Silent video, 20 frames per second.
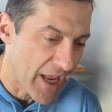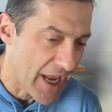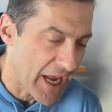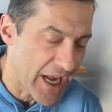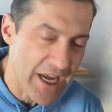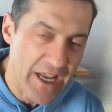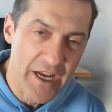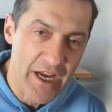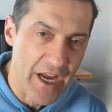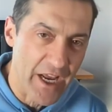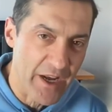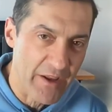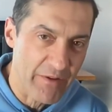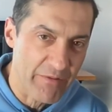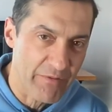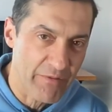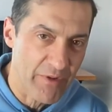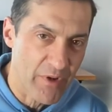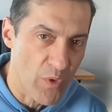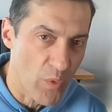any kind
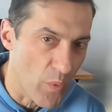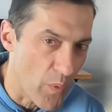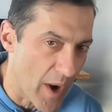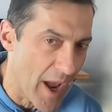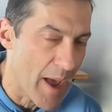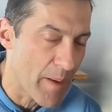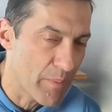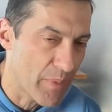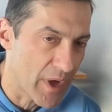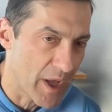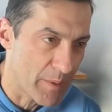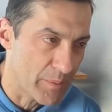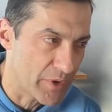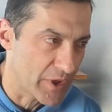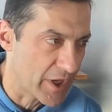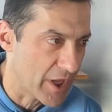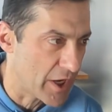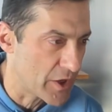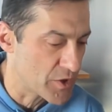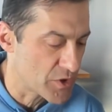of web
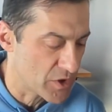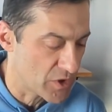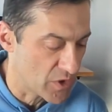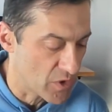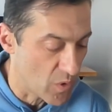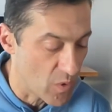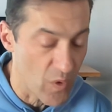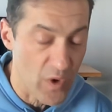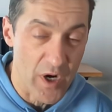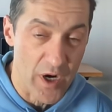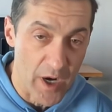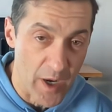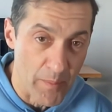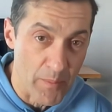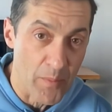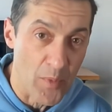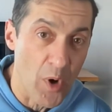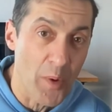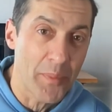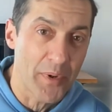application or a
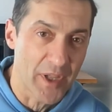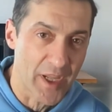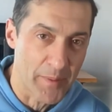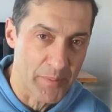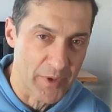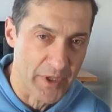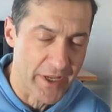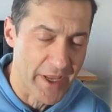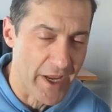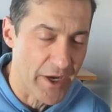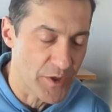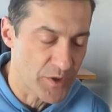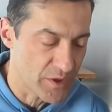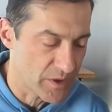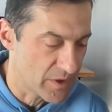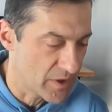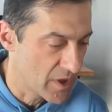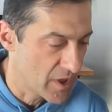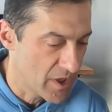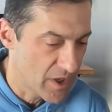mobile
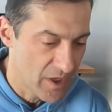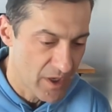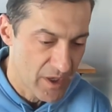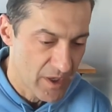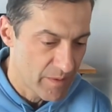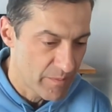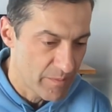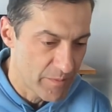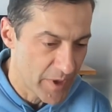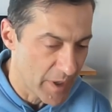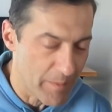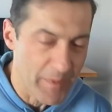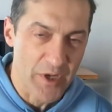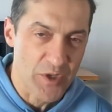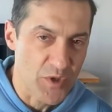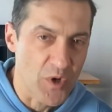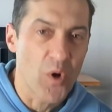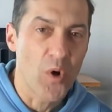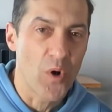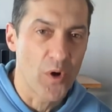application, pretty
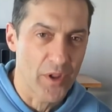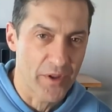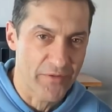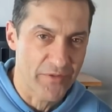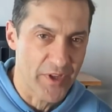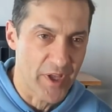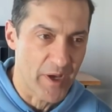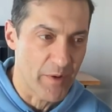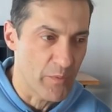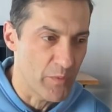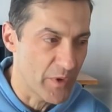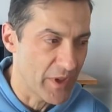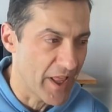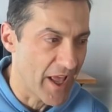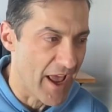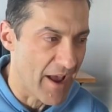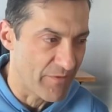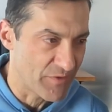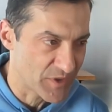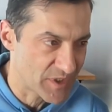much all of them will
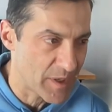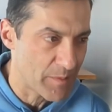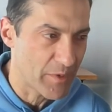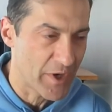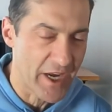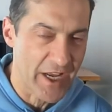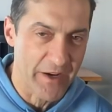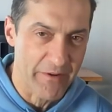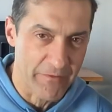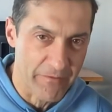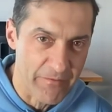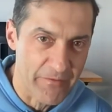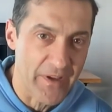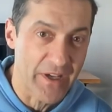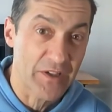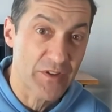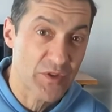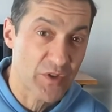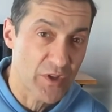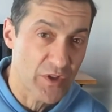have some kind of
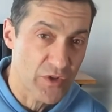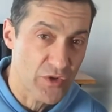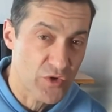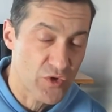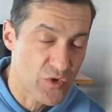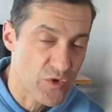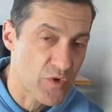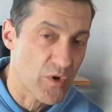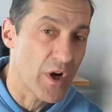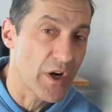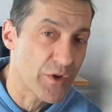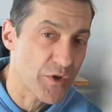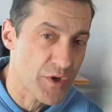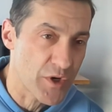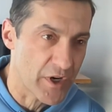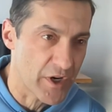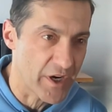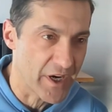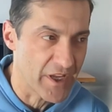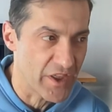fixed
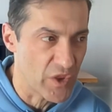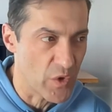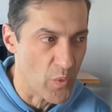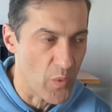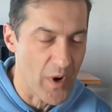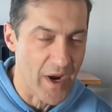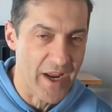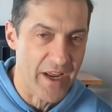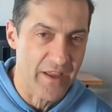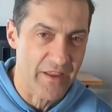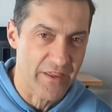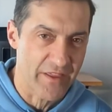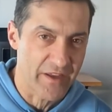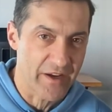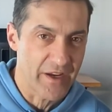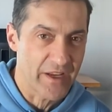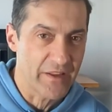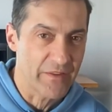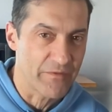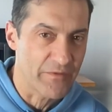structure in the way
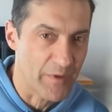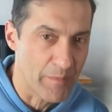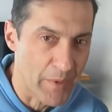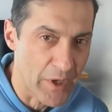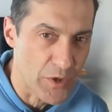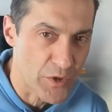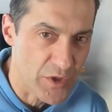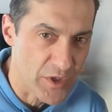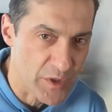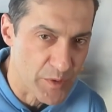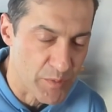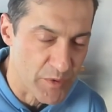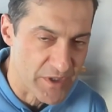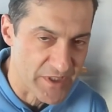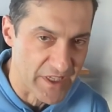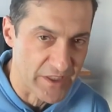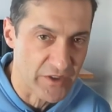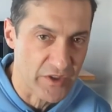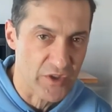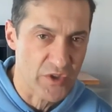the information is
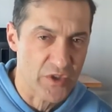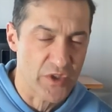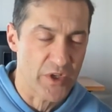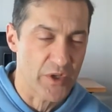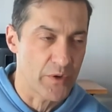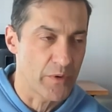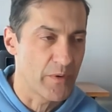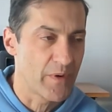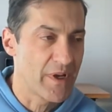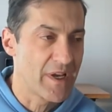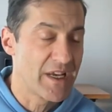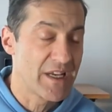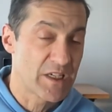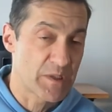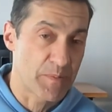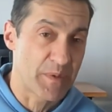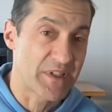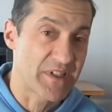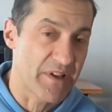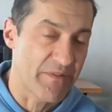presented to you.
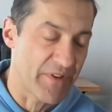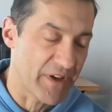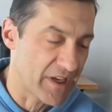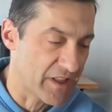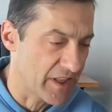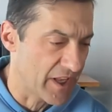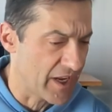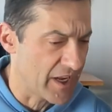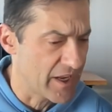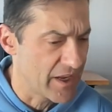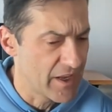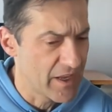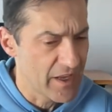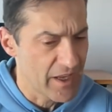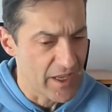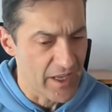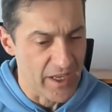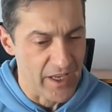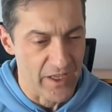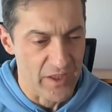Specifically,
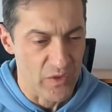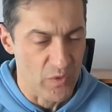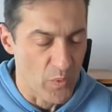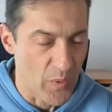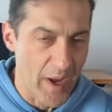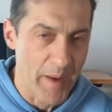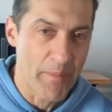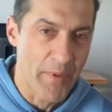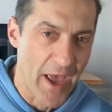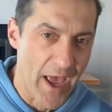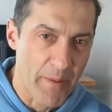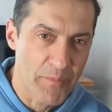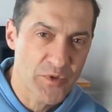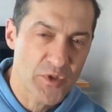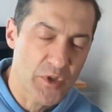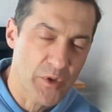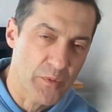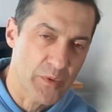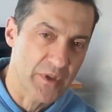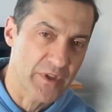in web
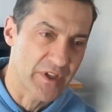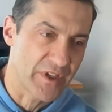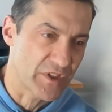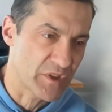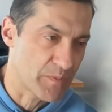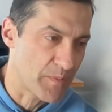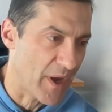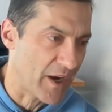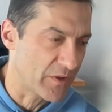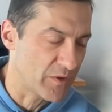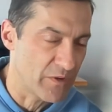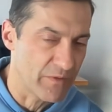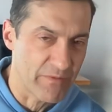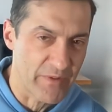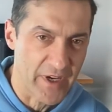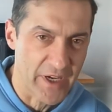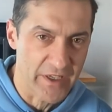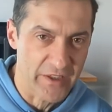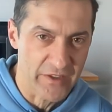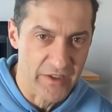apps, you would expect to
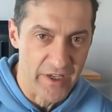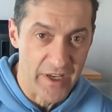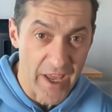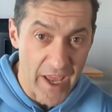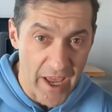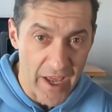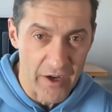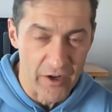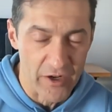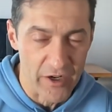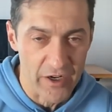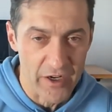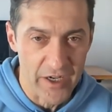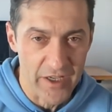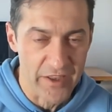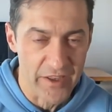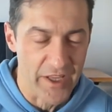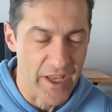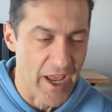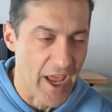find a header
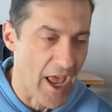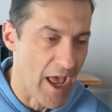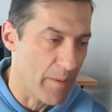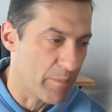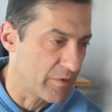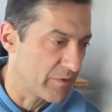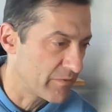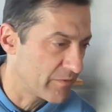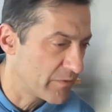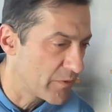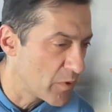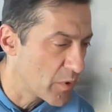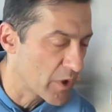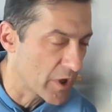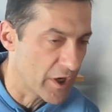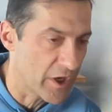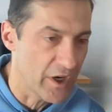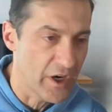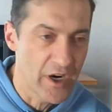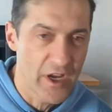in the app, a
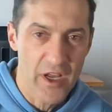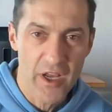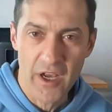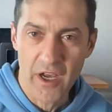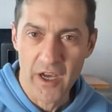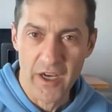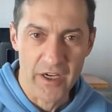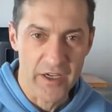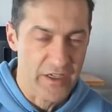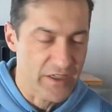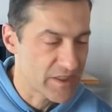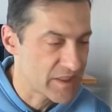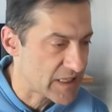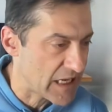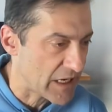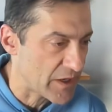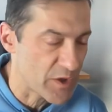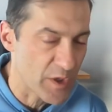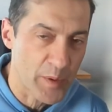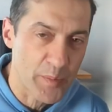footer, uh, a
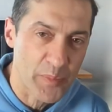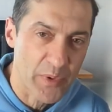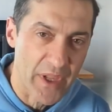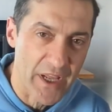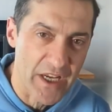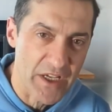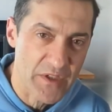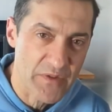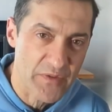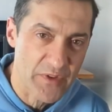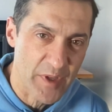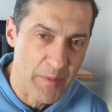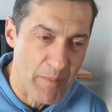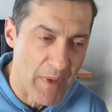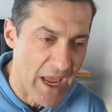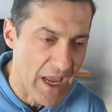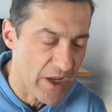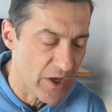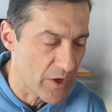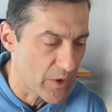standard place for the
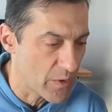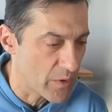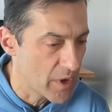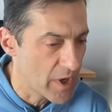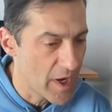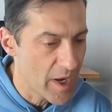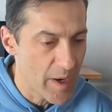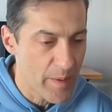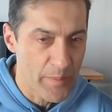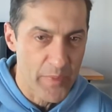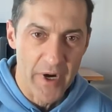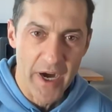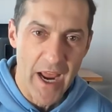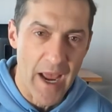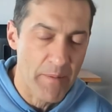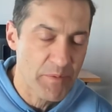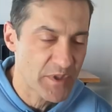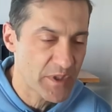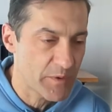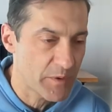menu.
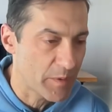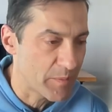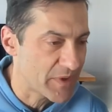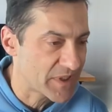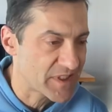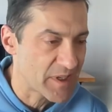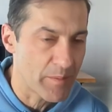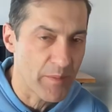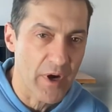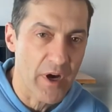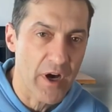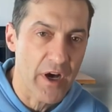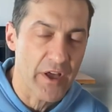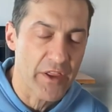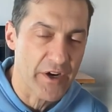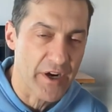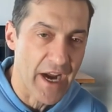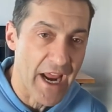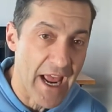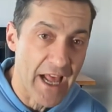Perhaps there will be some
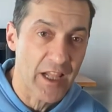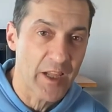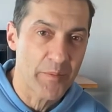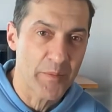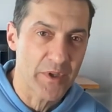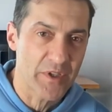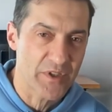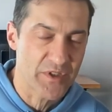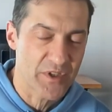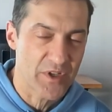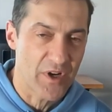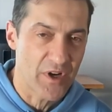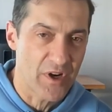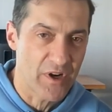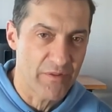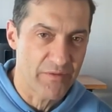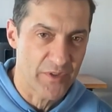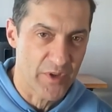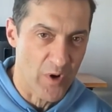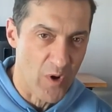other elements
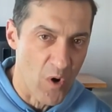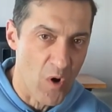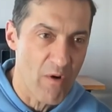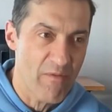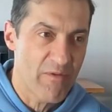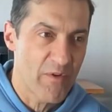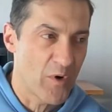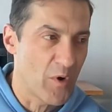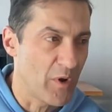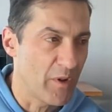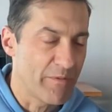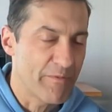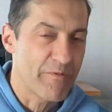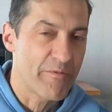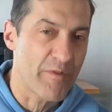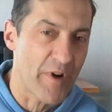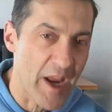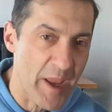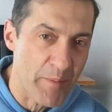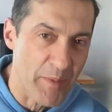of the overall
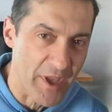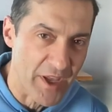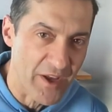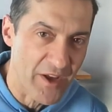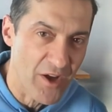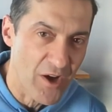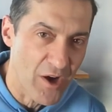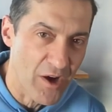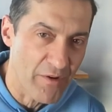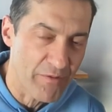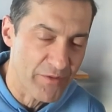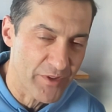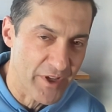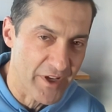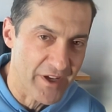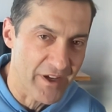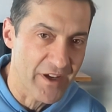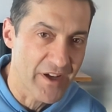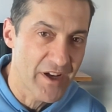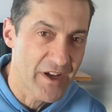framing of
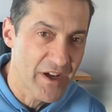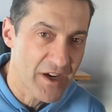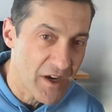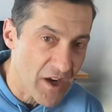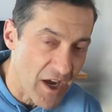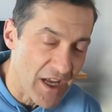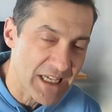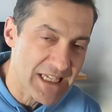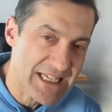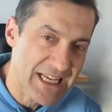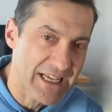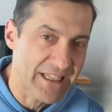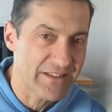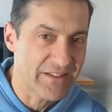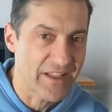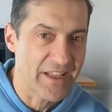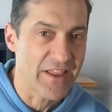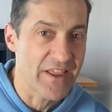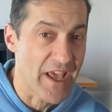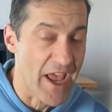the
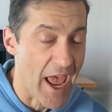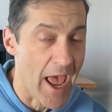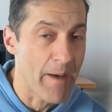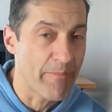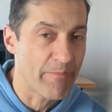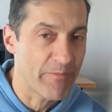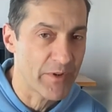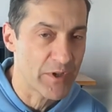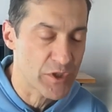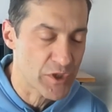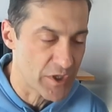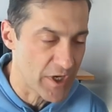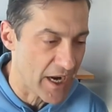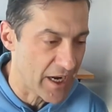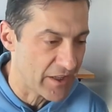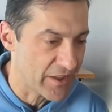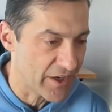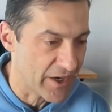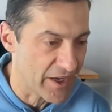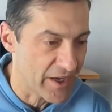content and the app
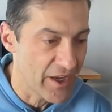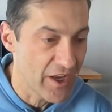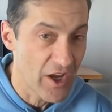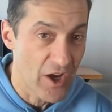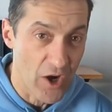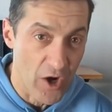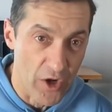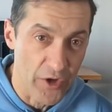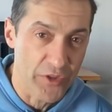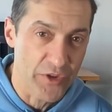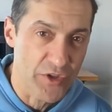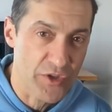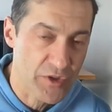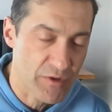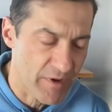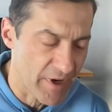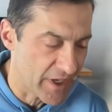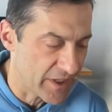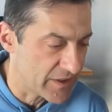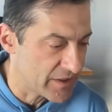functionality on the
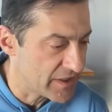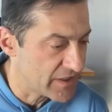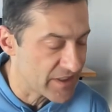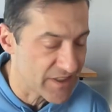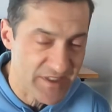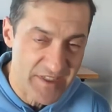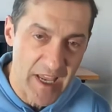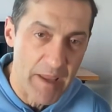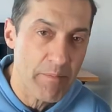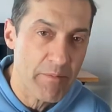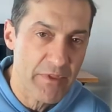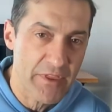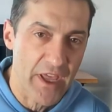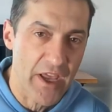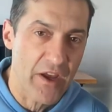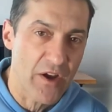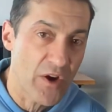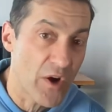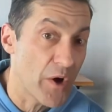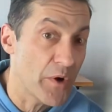screen. And the same
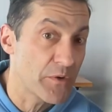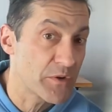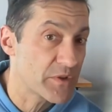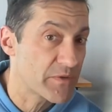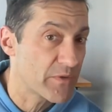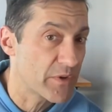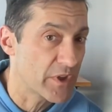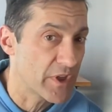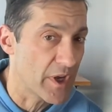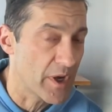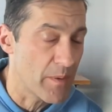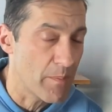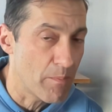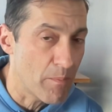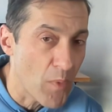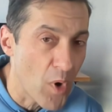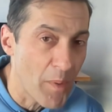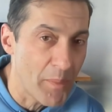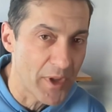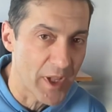thing goes for the
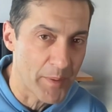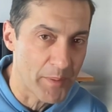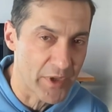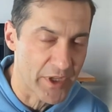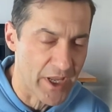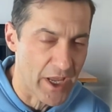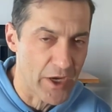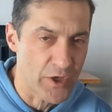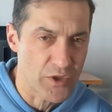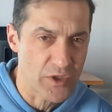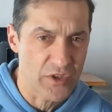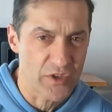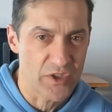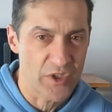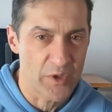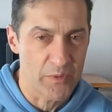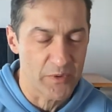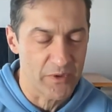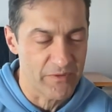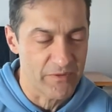mobile
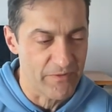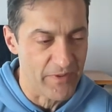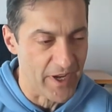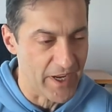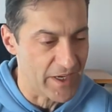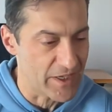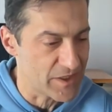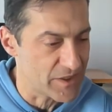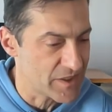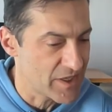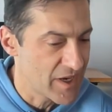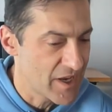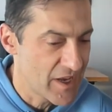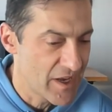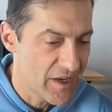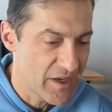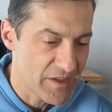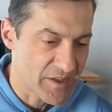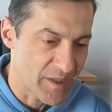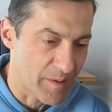applications. You would find
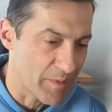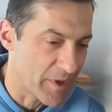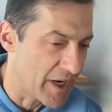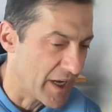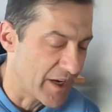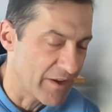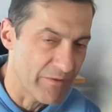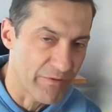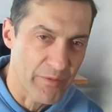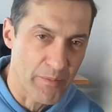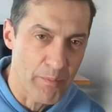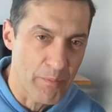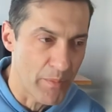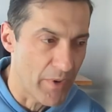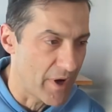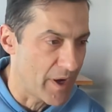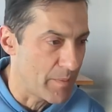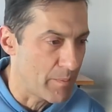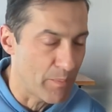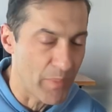some kind of
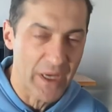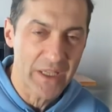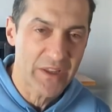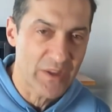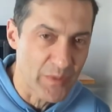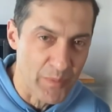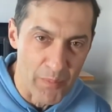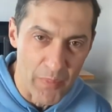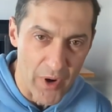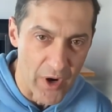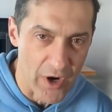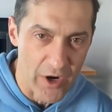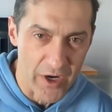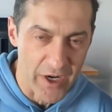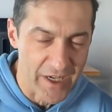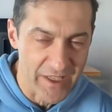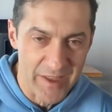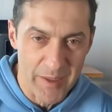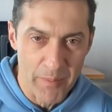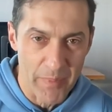uh, button
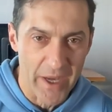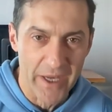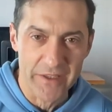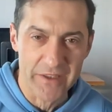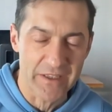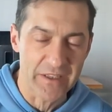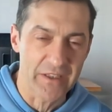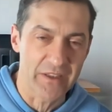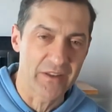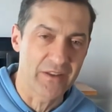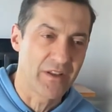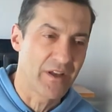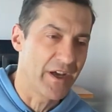bar at the button